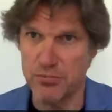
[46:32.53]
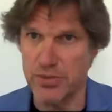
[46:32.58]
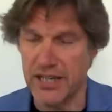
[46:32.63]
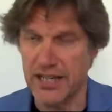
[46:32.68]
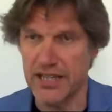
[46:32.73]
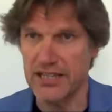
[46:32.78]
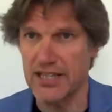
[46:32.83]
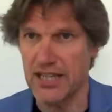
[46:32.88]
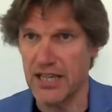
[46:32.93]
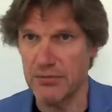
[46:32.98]

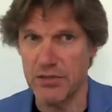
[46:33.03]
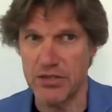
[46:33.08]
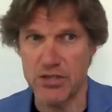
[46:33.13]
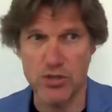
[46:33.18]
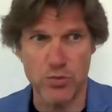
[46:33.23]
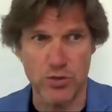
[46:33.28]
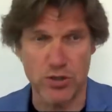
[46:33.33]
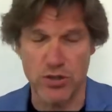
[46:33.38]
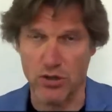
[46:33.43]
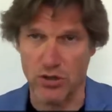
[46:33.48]
brain
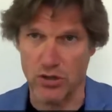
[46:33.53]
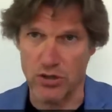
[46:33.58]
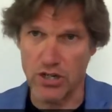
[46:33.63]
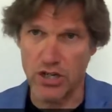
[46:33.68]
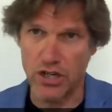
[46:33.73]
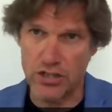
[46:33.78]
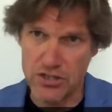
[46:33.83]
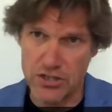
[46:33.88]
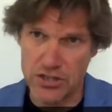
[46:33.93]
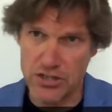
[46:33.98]
damage were or
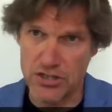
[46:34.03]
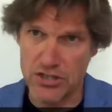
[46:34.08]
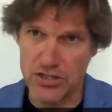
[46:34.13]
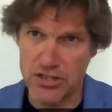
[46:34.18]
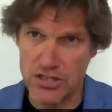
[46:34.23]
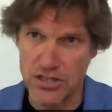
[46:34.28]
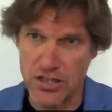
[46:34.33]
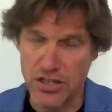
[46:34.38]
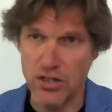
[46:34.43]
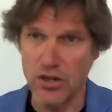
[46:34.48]

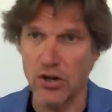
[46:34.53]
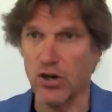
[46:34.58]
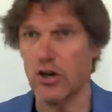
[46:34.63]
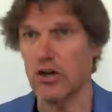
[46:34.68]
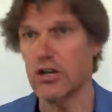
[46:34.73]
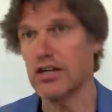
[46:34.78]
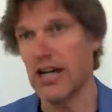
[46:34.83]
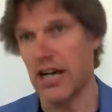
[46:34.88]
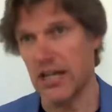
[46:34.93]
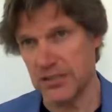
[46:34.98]
conscious
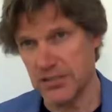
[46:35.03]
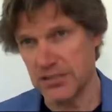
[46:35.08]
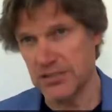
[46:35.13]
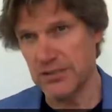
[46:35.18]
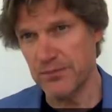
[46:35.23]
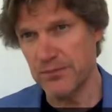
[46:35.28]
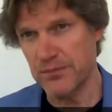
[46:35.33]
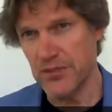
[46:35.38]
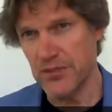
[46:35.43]
or not.